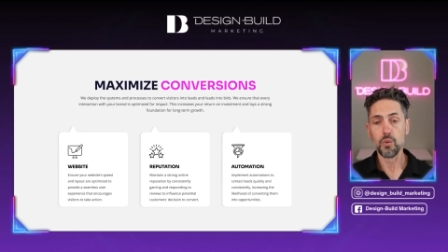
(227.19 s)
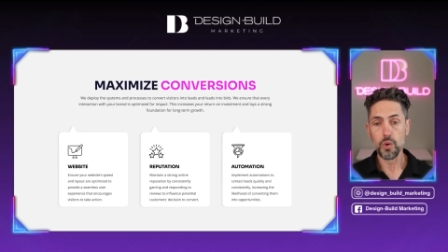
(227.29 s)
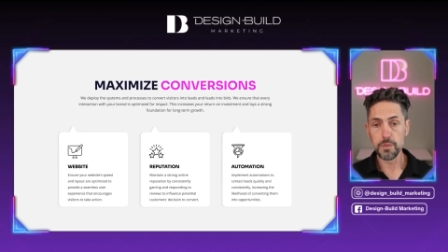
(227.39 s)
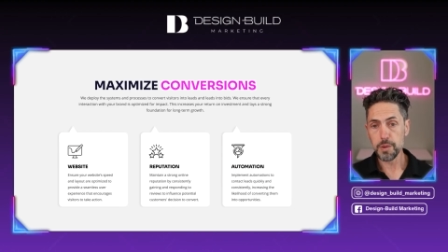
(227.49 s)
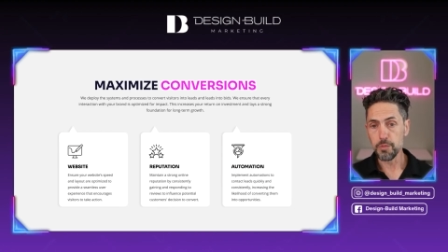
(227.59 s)

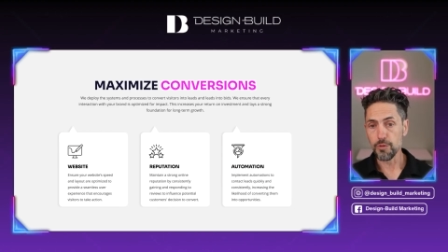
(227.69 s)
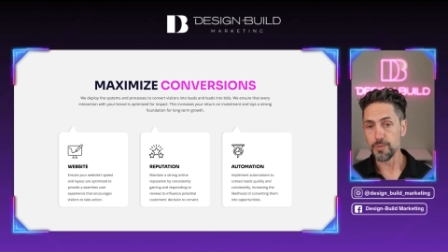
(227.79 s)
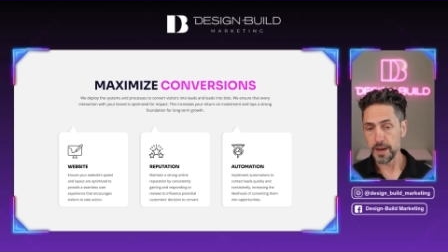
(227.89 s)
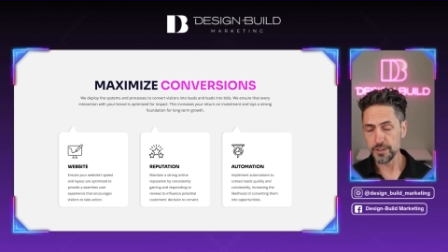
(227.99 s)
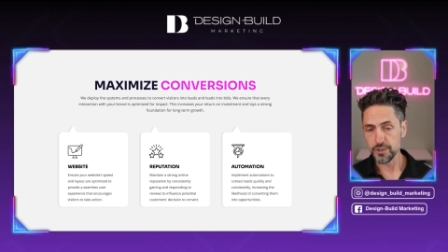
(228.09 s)
when people
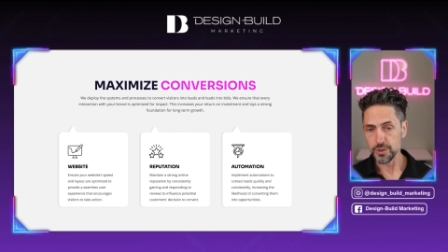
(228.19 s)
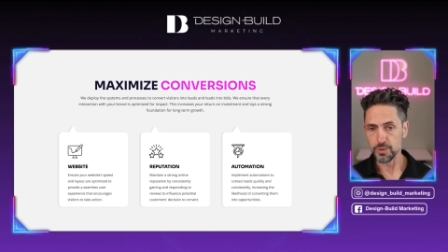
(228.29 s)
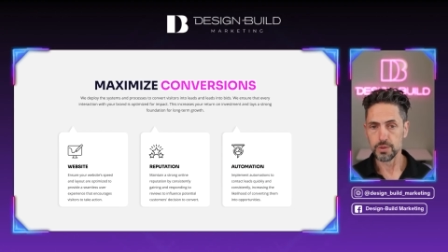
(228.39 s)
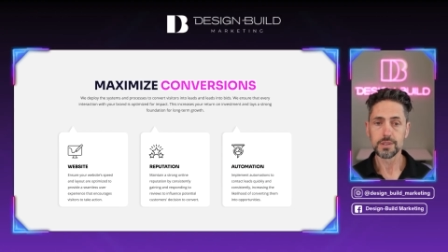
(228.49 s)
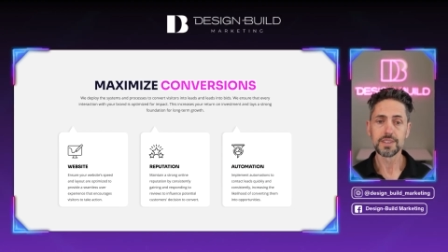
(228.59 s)
find
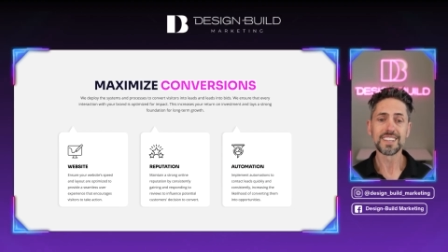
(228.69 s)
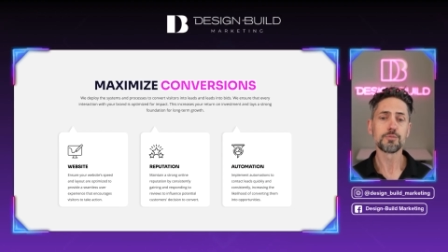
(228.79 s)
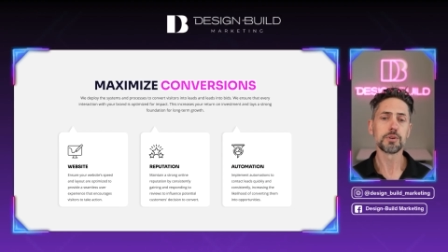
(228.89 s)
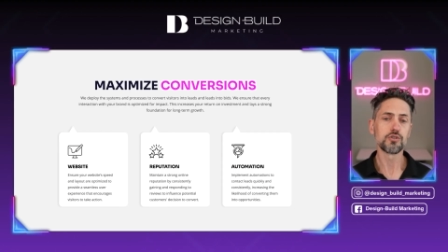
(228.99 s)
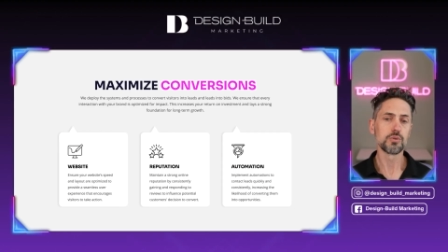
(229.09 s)
you,
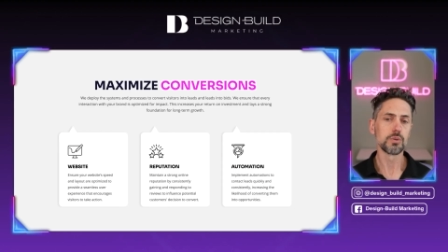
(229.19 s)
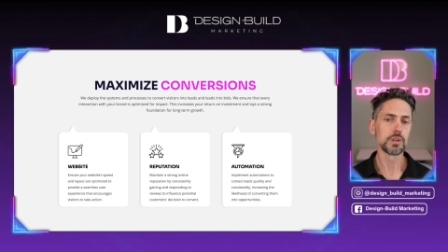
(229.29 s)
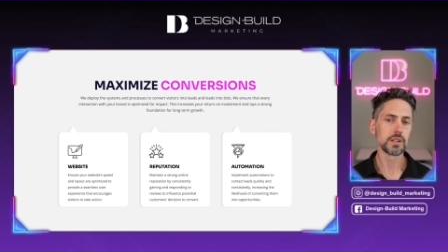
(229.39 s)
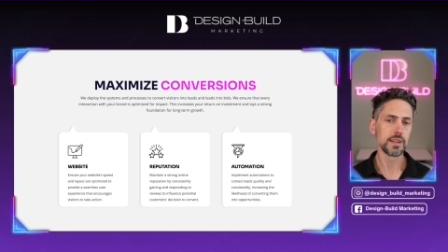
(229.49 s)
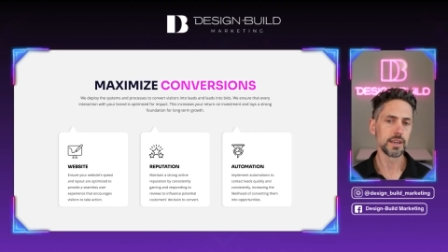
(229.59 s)
let's make
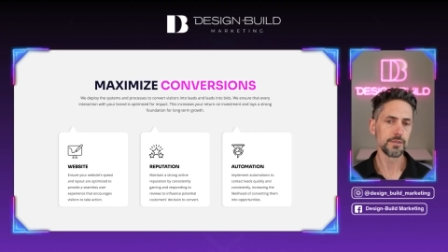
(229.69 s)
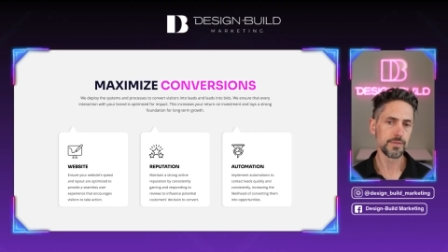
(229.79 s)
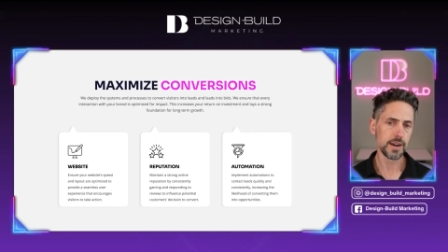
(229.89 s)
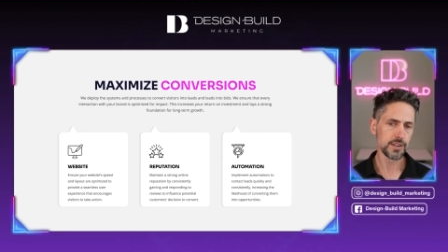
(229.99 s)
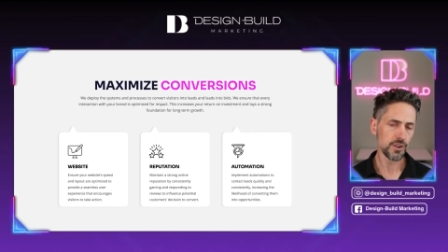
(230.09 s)
sure that they
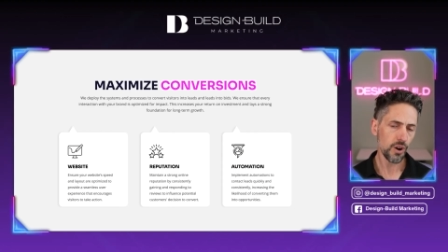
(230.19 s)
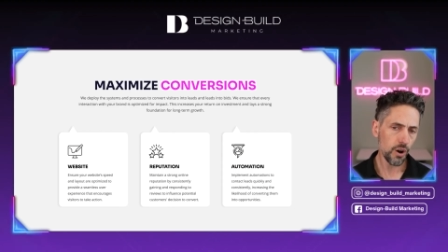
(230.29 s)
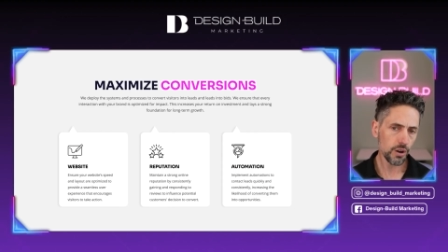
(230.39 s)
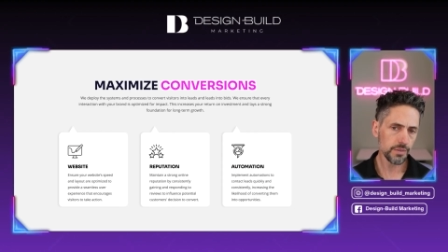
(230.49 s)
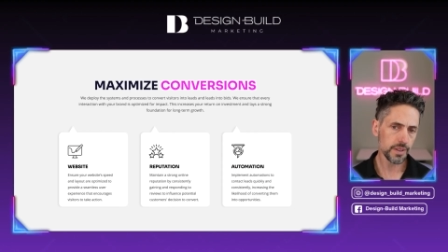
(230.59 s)
find
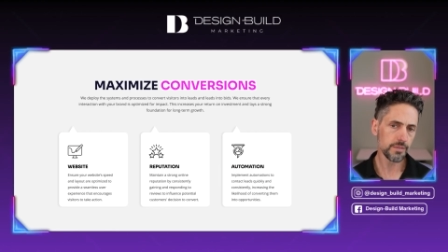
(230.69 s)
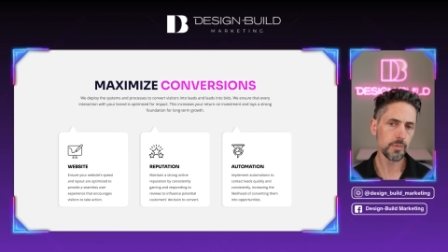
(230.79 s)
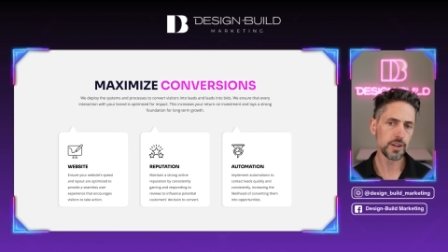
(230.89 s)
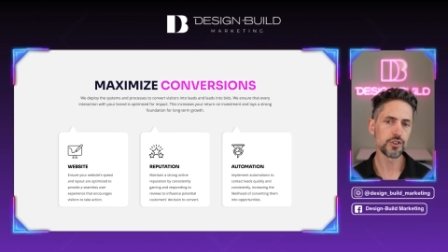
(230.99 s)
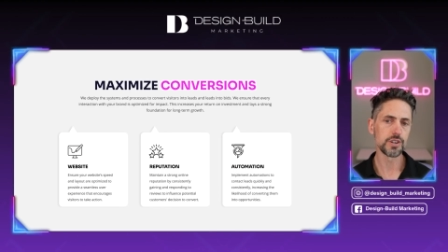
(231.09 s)
all of the
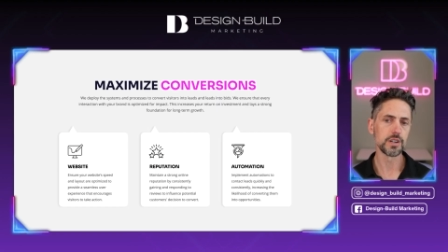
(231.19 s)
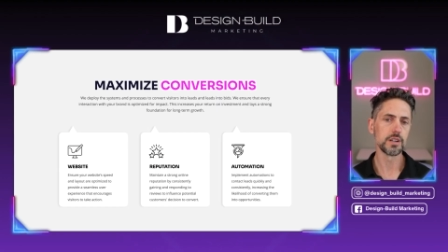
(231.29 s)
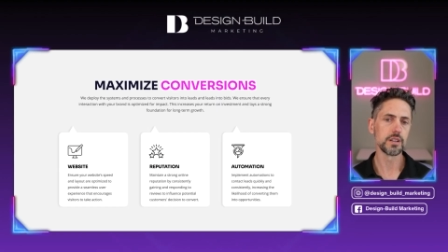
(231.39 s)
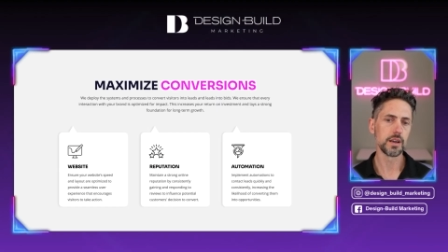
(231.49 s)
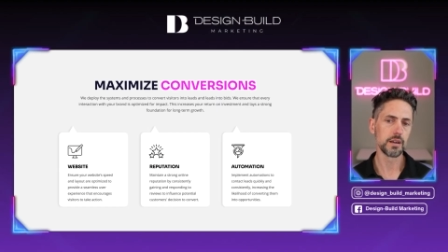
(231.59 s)
information
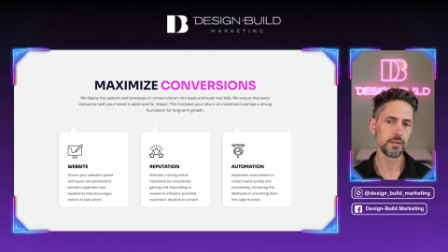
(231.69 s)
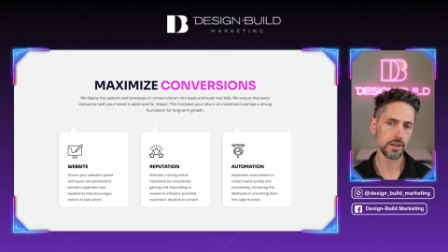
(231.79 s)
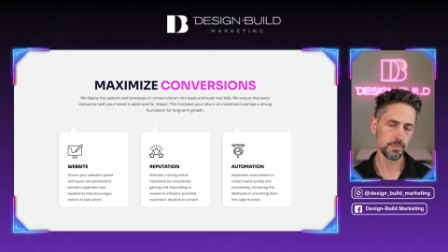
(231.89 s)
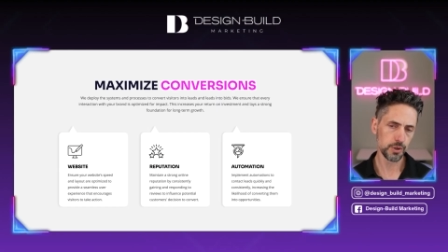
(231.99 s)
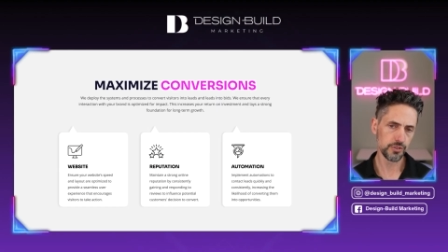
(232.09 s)
that
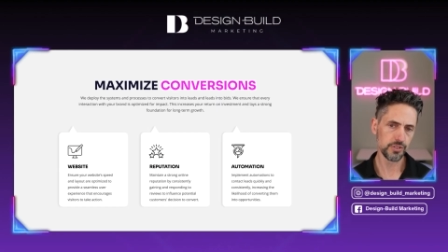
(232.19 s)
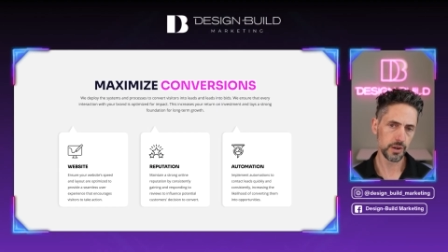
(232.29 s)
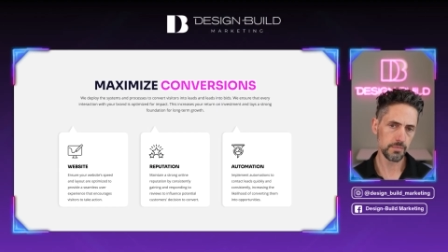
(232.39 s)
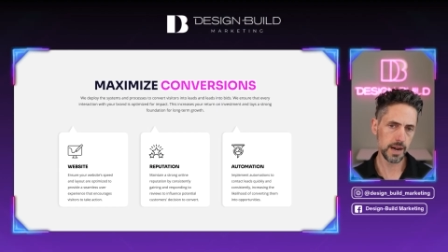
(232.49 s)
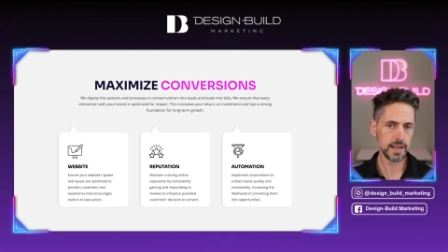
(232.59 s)
puts
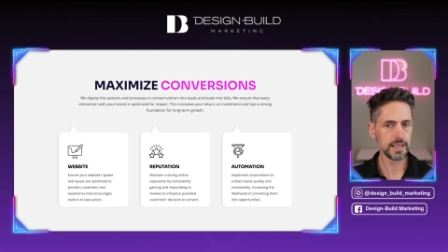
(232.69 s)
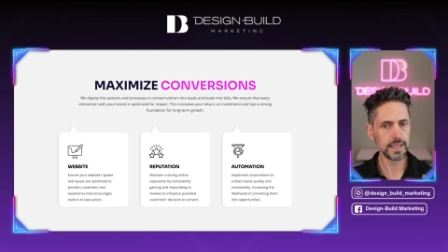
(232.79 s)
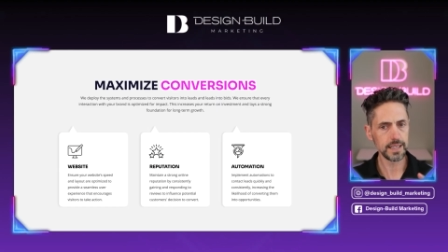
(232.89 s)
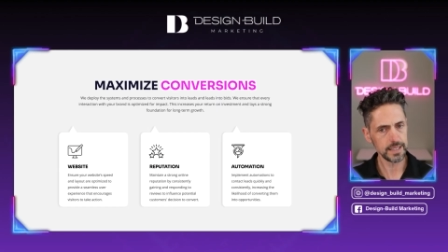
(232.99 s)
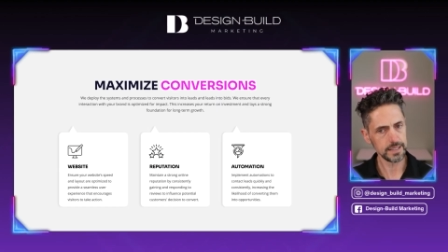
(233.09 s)
their mind
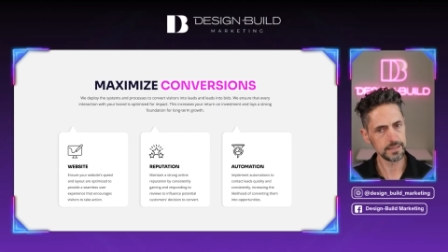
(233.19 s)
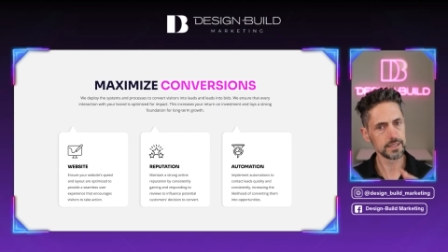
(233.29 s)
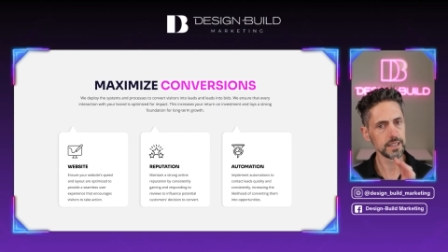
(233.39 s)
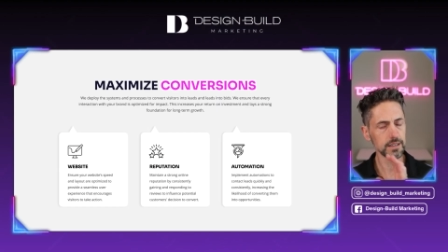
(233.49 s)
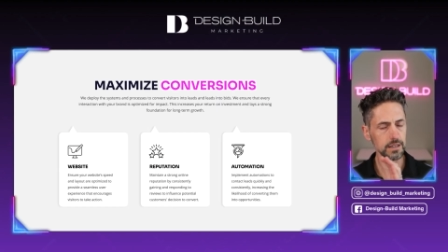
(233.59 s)
at
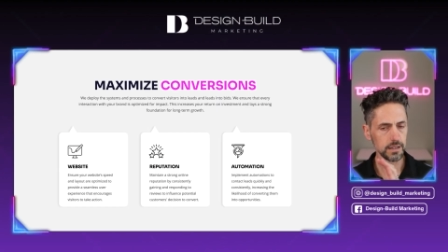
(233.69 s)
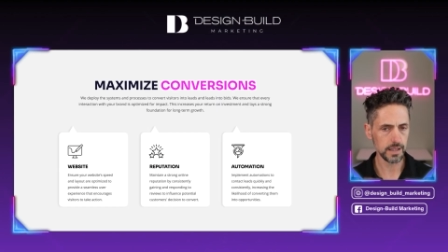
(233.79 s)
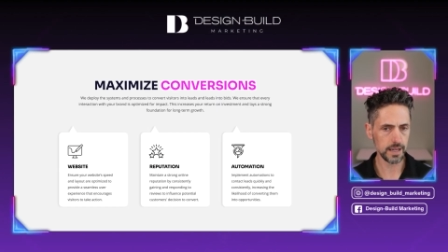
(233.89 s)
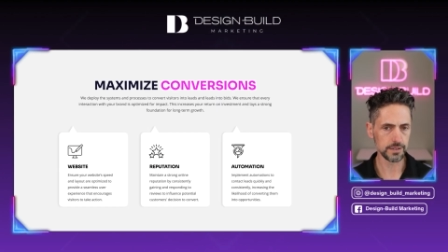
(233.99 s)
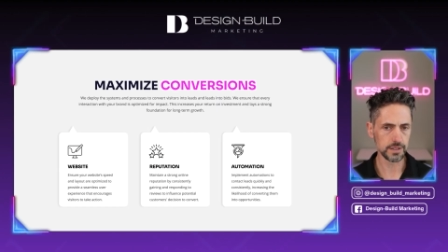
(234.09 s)
ease and
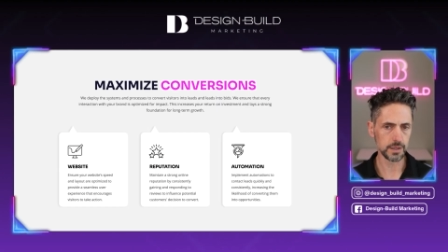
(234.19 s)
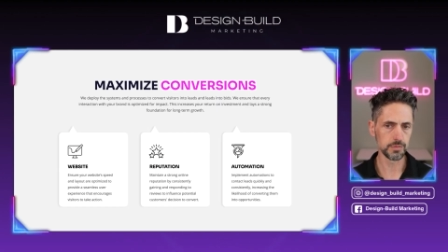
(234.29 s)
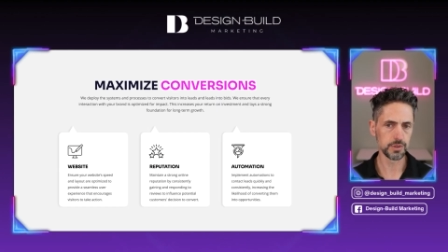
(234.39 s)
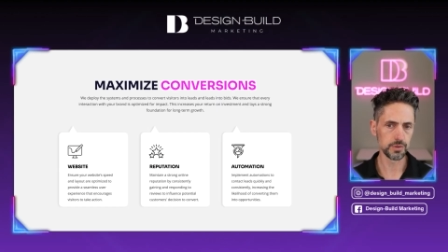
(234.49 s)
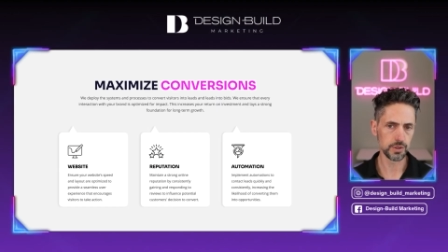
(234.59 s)
allows them
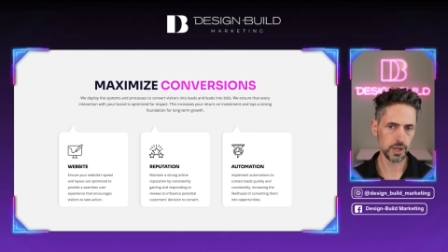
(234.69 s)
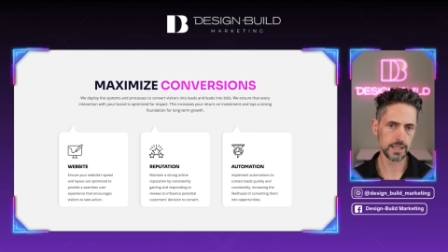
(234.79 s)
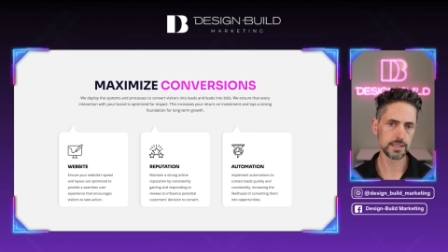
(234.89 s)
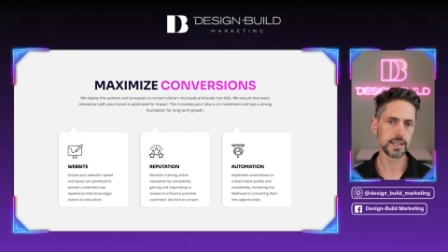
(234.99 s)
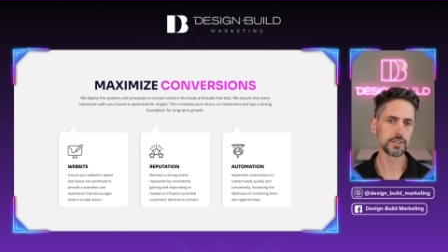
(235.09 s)
to
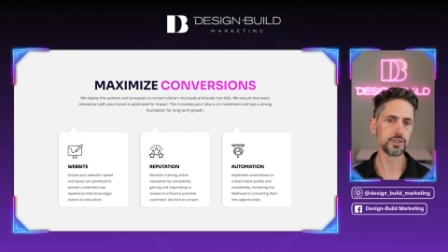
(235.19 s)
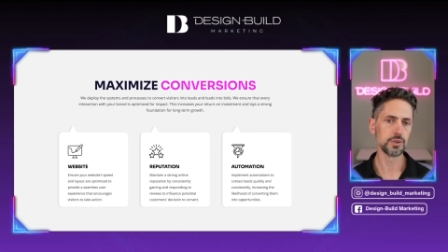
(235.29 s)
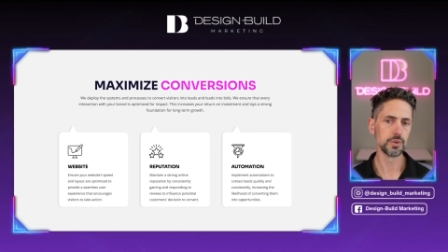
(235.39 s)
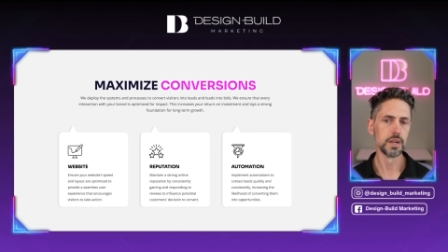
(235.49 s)
contact you